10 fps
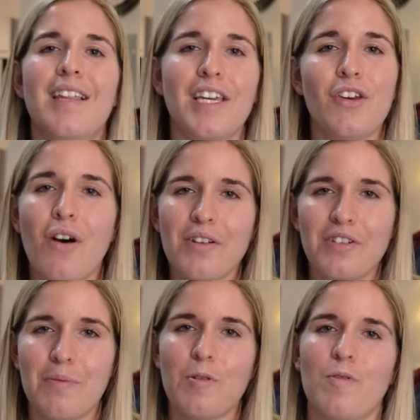Thank you all
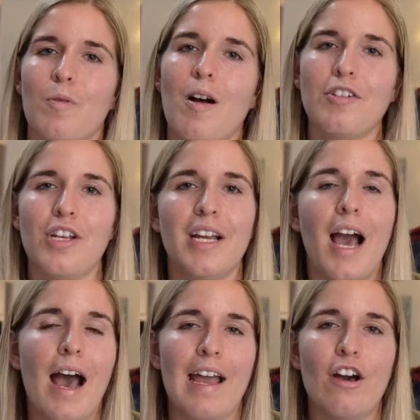so much for watching.
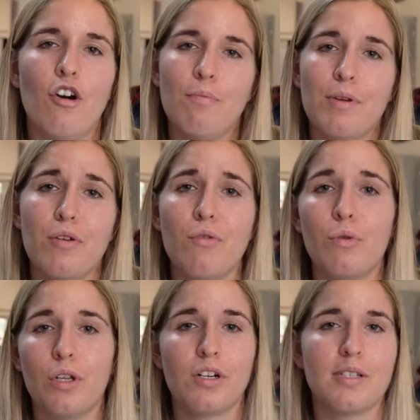I hope you
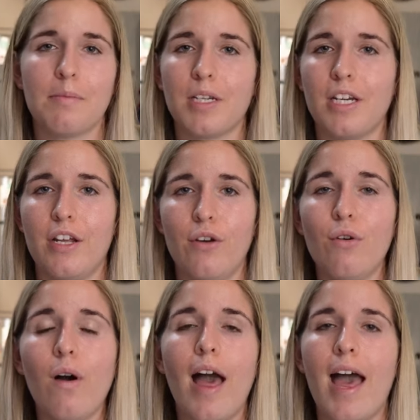learned something new